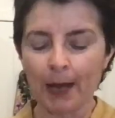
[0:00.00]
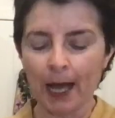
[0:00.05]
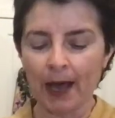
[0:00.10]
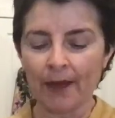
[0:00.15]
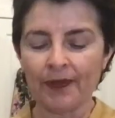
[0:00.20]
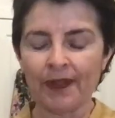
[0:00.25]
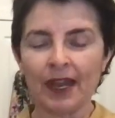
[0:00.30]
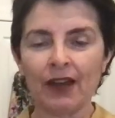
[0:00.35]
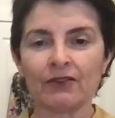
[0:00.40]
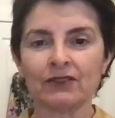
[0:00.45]

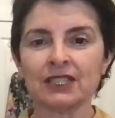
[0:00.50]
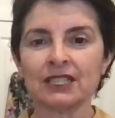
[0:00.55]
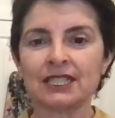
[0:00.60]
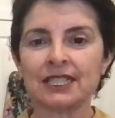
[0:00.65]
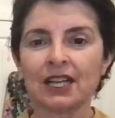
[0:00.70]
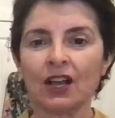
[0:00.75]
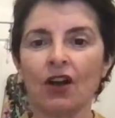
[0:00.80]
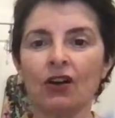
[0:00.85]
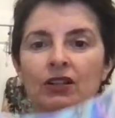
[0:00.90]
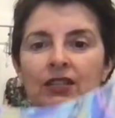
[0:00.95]
part there on your
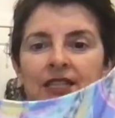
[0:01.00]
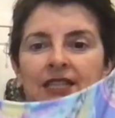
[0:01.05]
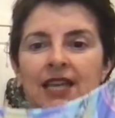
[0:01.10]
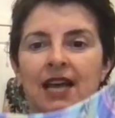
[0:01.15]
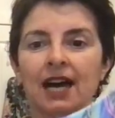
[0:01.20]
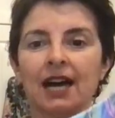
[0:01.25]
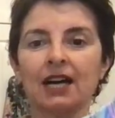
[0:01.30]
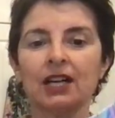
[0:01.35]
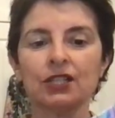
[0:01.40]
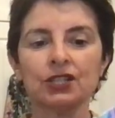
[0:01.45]

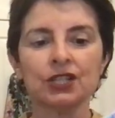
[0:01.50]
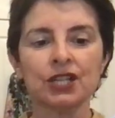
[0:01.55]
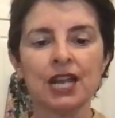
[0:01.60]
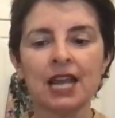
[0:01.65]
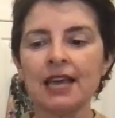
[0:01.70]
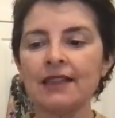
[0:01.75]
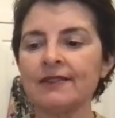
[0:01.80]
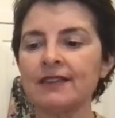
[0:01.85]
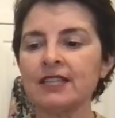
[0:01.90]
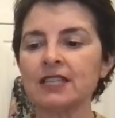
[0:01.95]
décolletage,
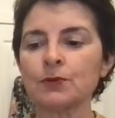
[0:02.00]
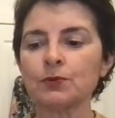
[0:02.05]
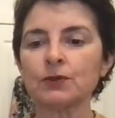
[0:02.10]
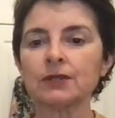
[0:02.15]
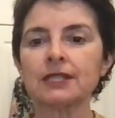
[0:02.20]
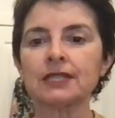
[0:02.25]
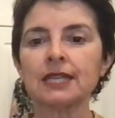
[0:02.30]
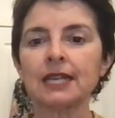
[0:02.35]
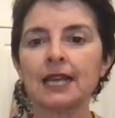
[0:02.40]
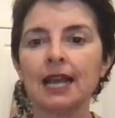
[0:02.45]
this will
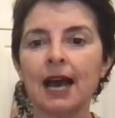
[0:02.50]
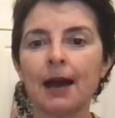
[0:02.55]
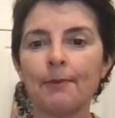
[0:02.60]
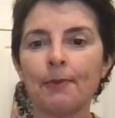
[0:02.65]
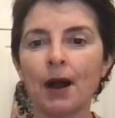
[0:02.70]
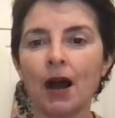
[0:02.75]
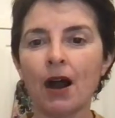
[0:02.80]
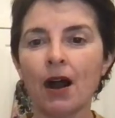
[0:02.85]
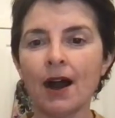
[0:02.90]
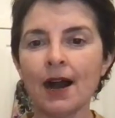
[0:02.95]
sit up
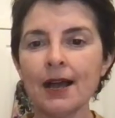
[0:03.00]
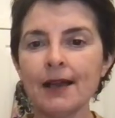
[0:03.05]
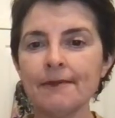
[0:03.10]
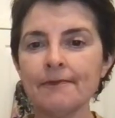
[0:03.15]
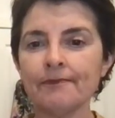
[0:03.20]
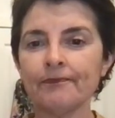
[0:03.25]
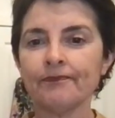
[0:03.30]
high